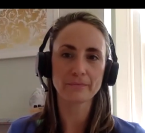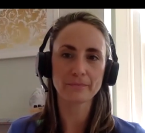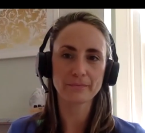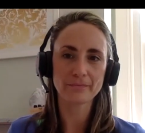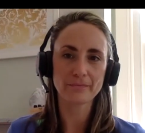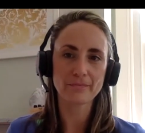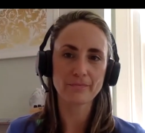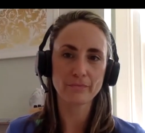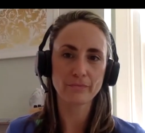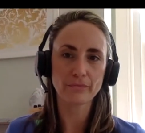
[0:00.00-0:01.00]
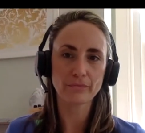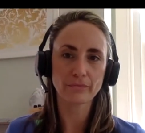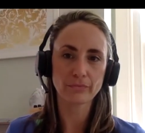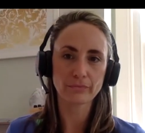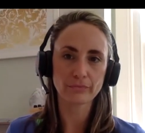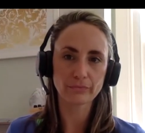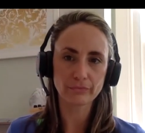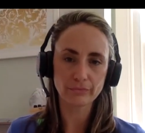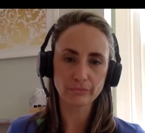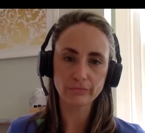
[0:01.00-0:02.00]

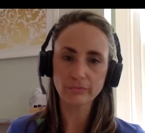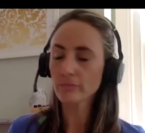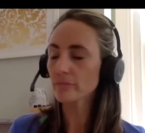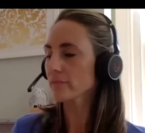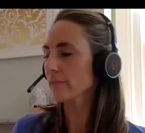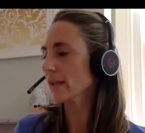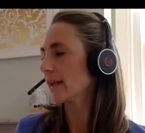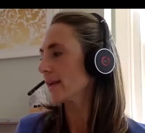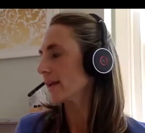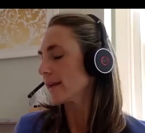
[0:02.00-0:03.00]
Nothing is said.